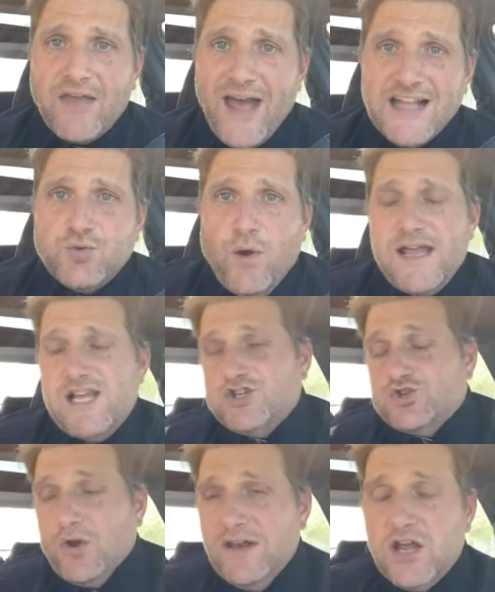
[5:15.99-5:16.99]
And that's why
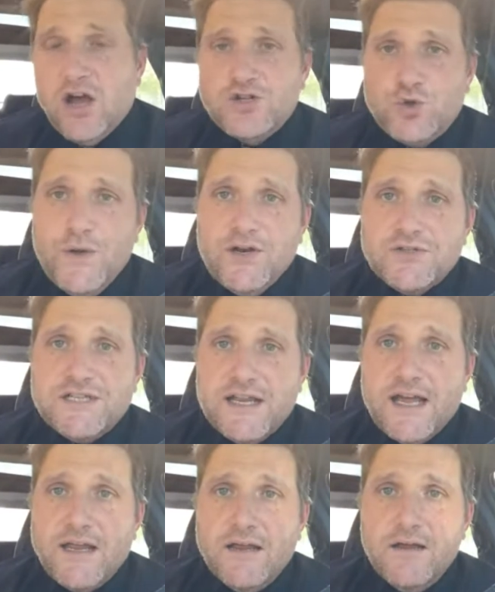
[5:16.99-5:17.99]
he's trending on Twitter
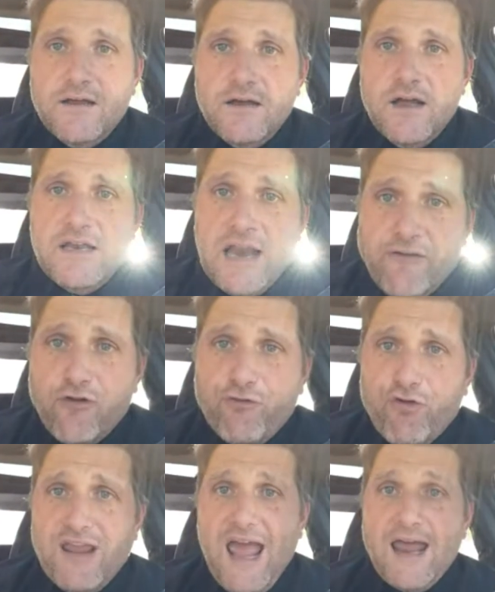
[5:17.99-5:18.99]
today.
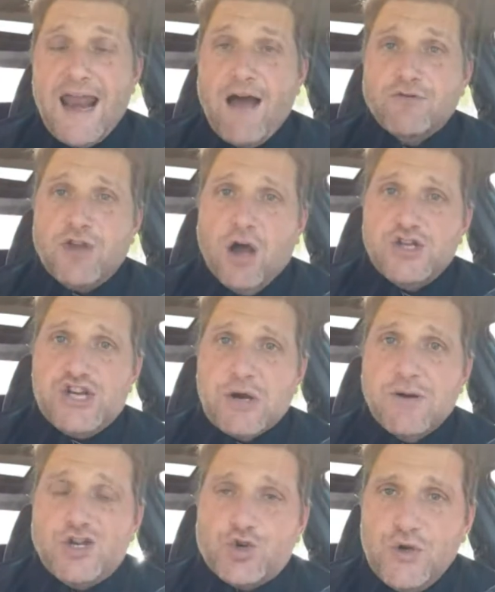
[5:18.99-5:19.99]
Never forget how Don
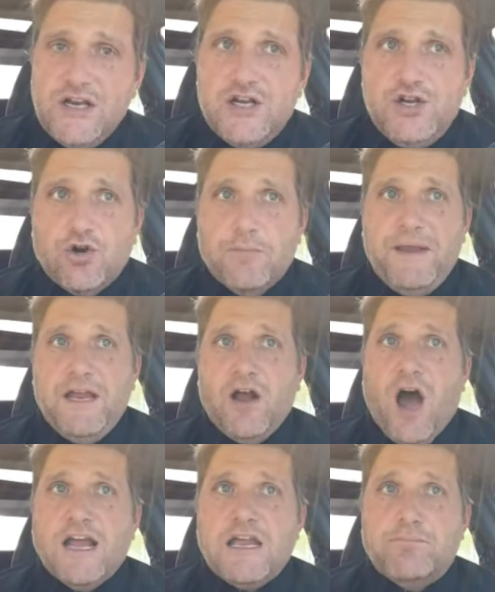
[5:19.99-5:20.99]
Cherry treated
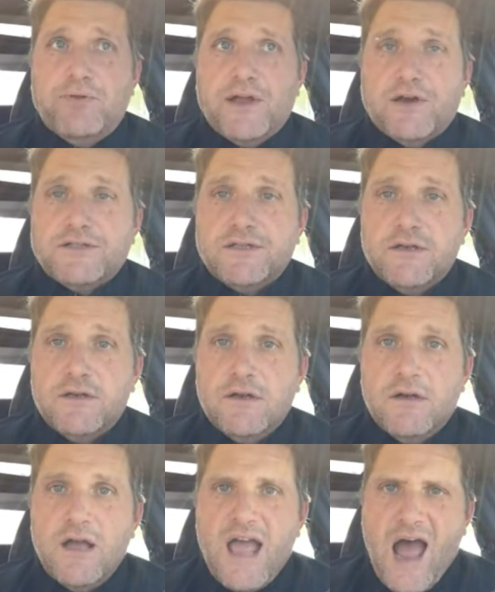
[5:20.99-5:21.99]
European hockey players,
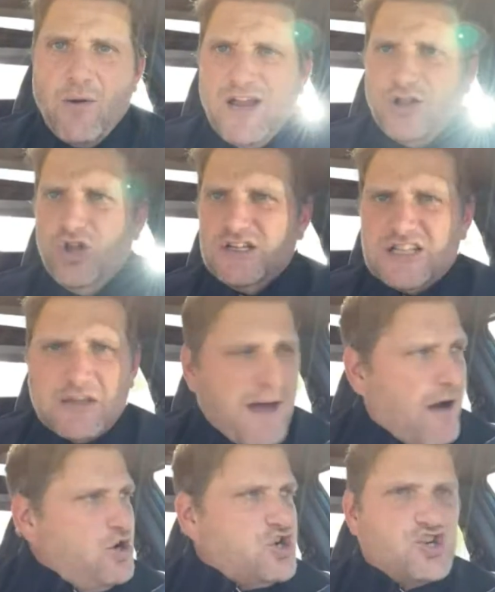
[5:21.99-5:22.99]
how he looked at
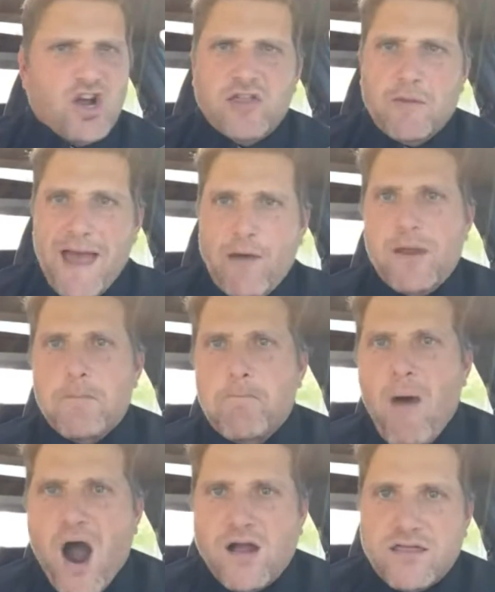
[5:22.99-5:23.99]
them, how he shunned them, how he
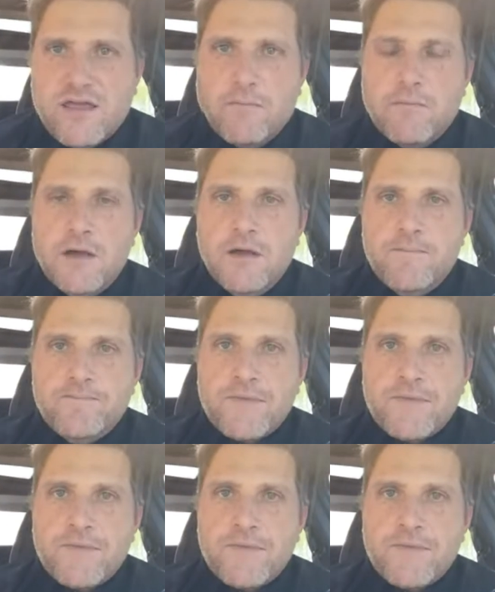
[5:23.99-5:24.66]
mocked them,